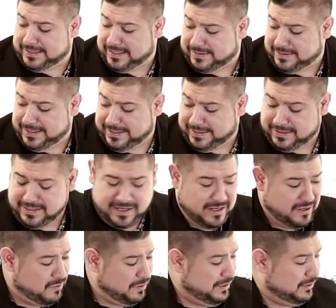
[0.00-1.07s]
technique
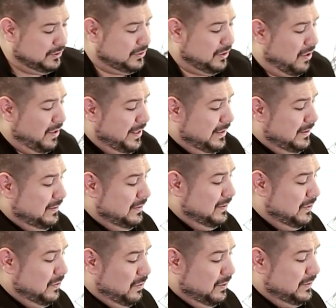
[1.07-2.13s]
where you start in
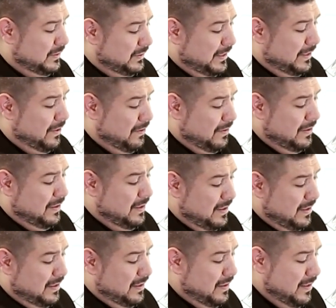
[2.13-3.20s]
towards the center,
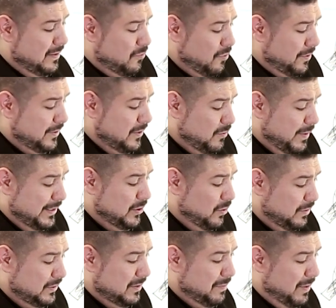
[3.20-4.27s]
work your way
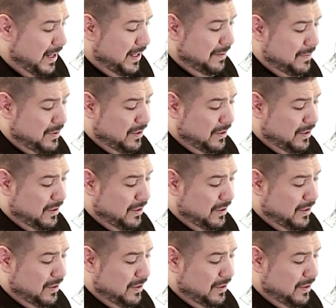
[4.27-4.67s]
towards the bottom.